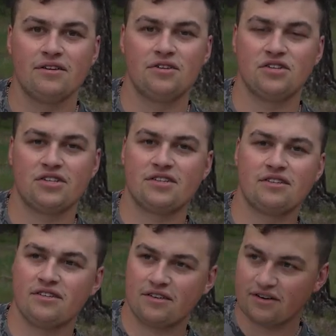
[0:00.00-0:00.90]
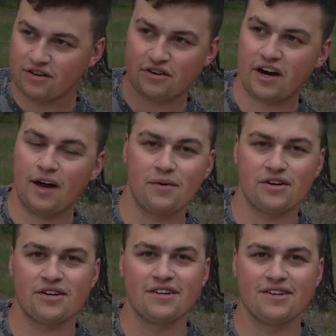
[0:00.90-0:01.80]
you just grab
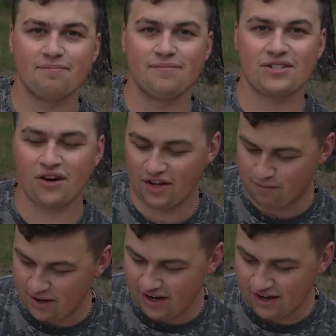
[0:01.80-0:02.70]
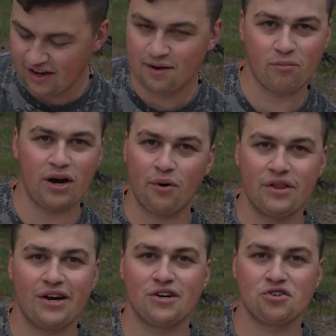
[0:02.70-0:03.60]
your Starlink Mini, bring it
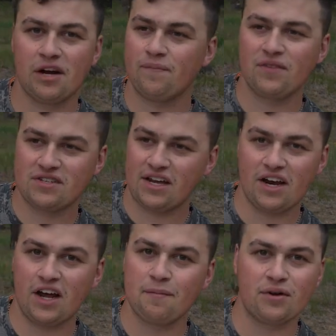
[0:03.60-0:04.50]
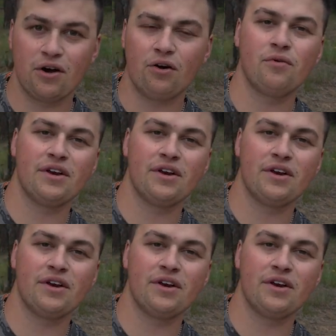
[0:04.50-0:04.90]
with you on your trip, set it up, go.